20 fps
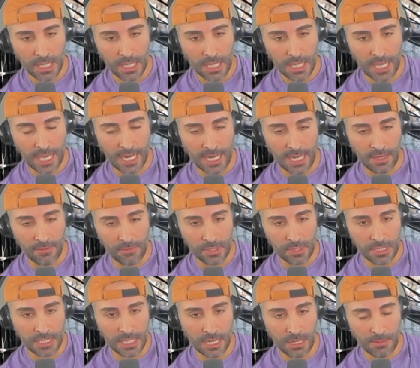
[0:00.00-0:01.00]
And they
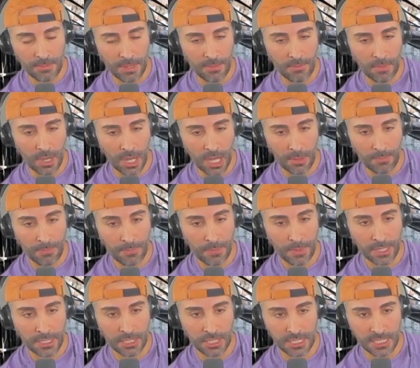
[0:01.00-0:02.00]
would tell my mom
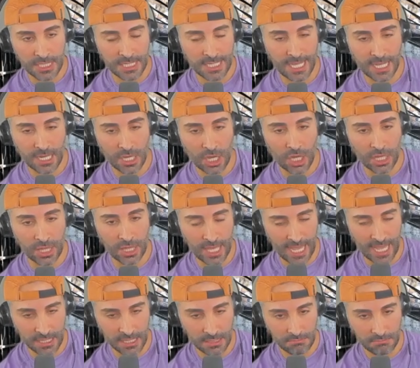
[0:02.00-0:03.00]
to sit on
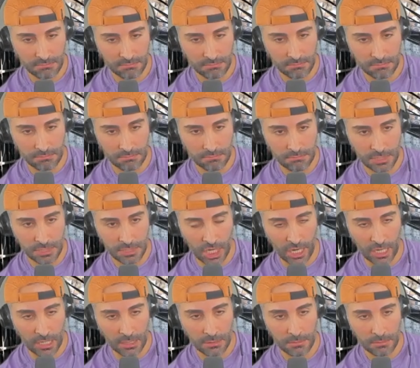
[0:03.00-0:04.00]
that
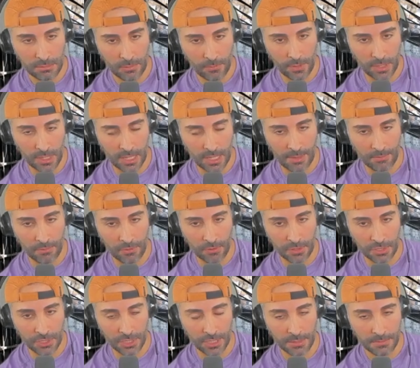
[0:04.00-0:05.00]
chair with that
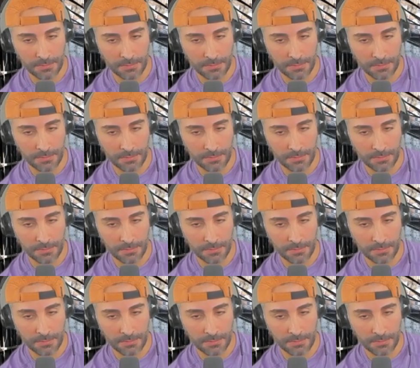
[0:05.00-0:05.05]
portrait.